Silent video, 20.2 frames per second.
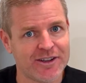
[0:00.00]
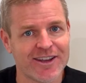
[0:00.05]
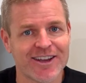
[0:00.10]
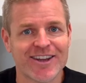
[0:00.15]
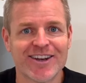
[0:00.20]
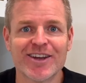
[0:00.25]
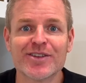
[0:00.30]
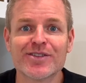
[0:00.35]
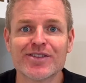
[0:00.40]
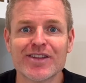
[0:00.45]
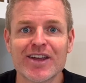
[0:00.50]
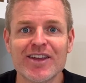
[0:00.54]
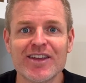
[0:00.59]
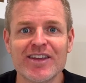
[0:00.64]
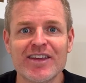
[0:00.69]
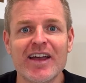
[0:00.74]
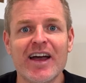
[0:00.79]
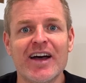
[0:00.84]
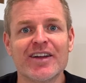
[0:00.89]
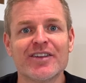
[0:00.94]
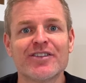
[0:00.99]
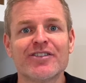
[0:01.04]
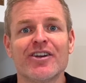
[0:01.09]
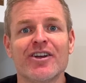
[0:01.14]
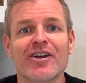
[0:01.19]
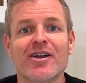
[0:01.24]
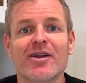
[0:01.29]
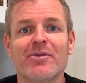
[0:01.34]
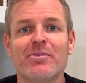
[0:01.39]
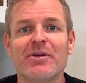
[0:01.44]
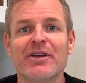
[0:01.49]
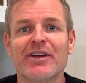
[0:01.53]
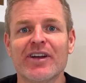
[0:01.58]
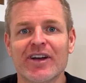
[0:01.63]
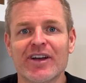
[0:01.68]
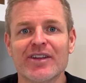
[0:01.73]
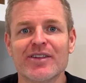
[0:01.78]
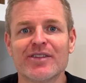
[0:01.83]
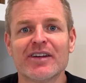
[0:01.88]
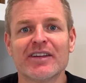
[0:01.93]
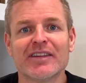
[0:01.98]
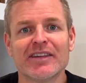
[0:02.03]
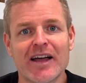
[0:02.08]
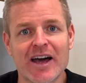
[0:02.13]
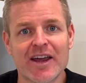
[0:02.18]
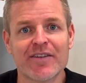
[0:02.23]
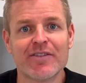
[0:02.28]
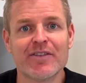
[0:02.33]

And I say yet because a lot